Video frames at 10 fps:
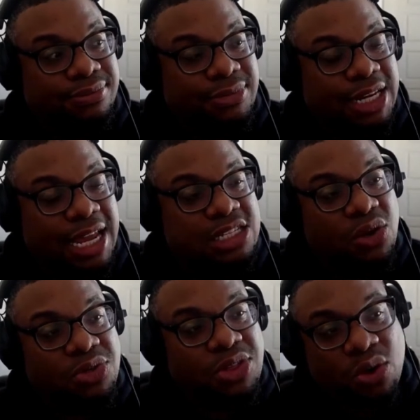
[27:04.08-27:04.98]
and
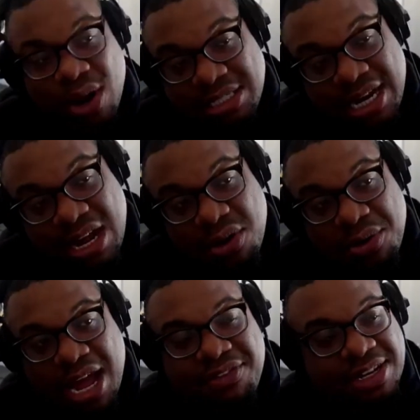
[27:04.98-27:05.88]
so the question I've always,
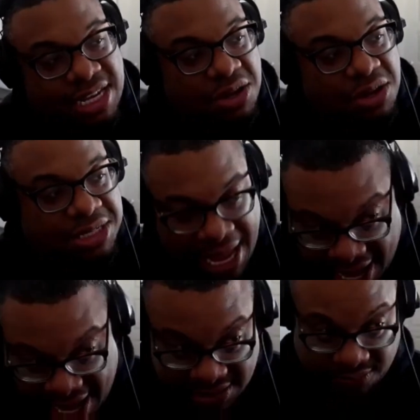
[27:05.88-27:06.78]
I've continued to
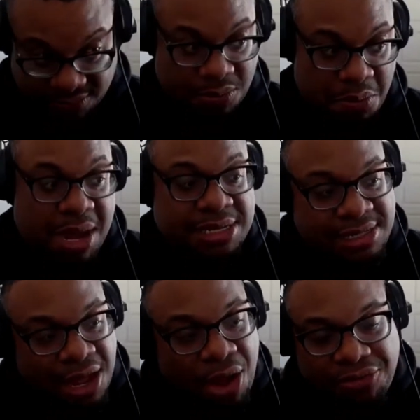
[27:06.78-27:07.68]
ask
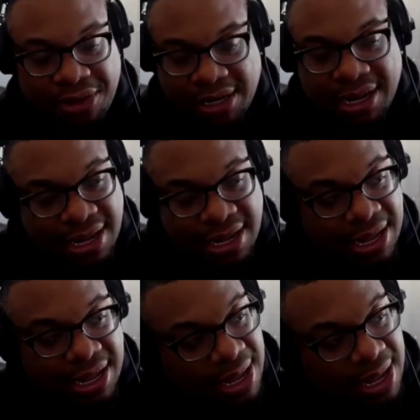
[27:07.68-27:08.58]
myself and
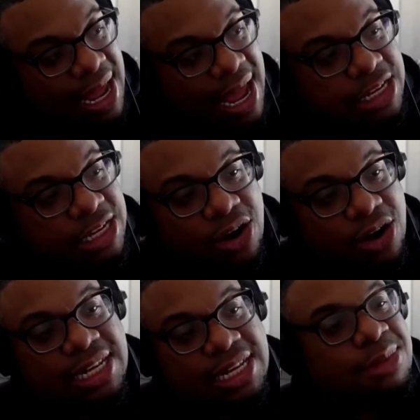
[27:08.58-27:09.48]
and ask our
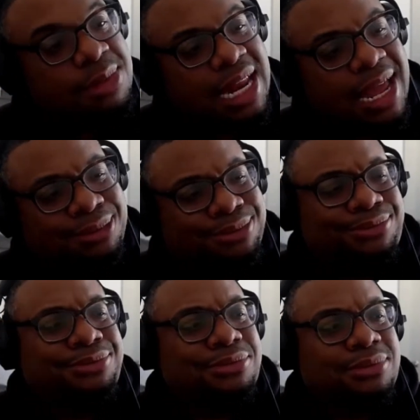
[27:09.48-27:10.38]
team is like,
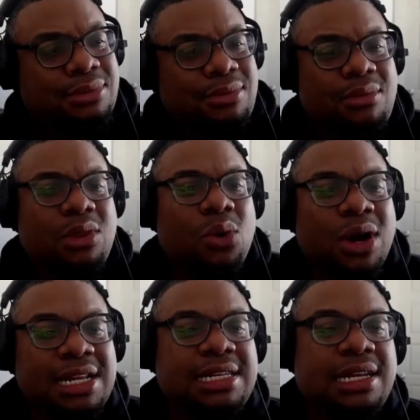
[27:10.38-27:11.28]
what
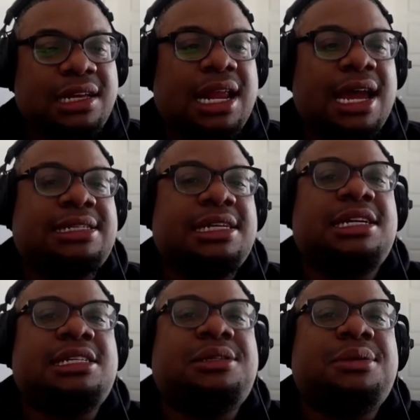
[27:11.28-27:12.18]
does it look like to
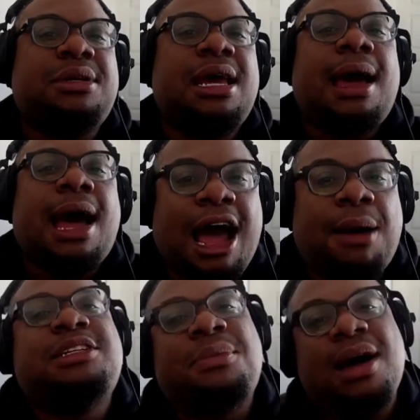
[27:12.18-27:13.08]
just
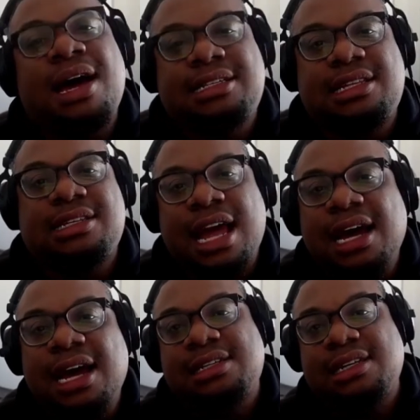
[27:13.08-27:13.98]
optimize this
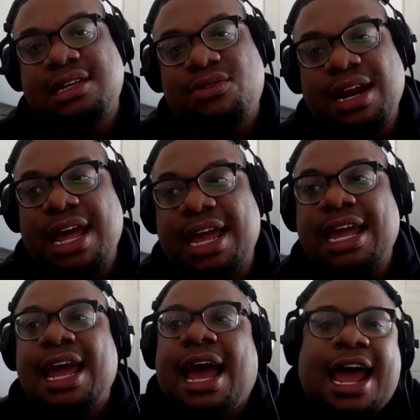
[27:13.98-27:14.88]
content, right? Like,
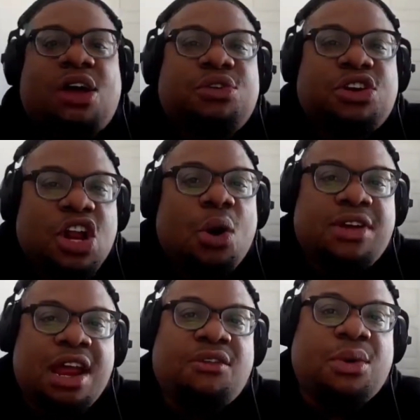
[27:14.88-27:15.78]
I don't know if
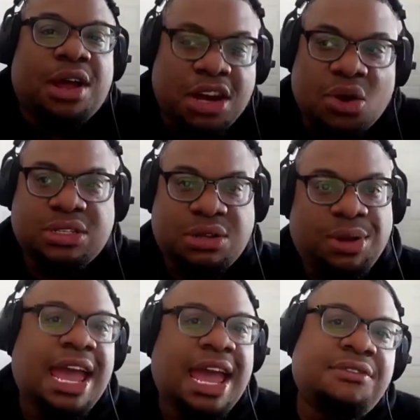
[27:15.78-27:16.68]
everyone knows that we
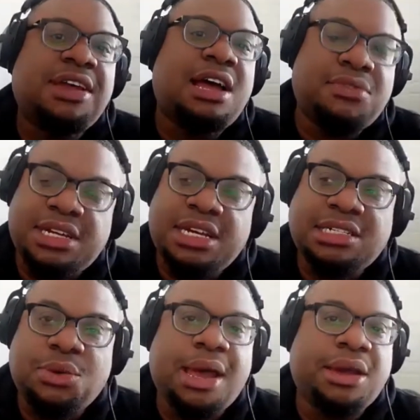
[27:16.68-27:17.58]
have a conversation
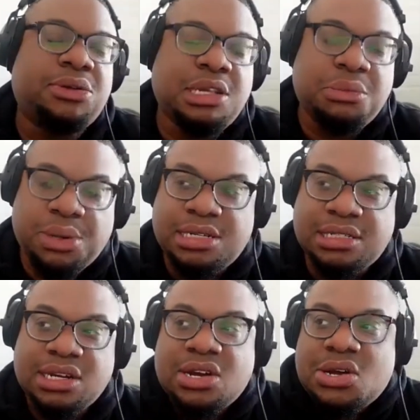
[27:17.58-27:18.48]
with Michael C. Bush,
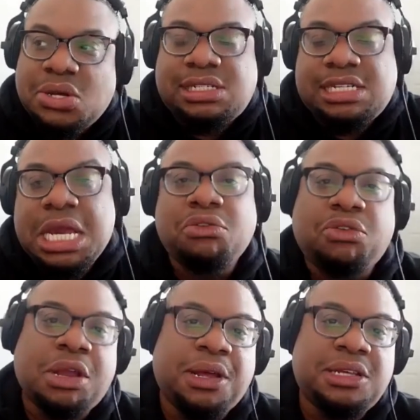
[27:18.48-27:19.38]
who's the C E O of
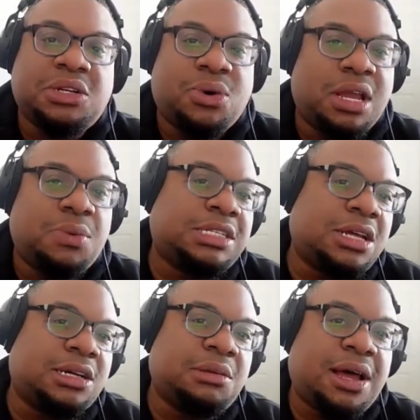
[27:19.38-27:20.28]
Great Place to Work, and we
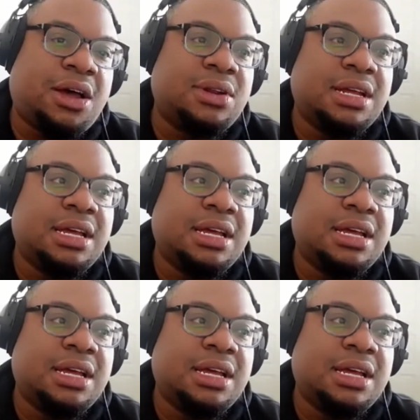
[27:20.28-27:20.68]
talked about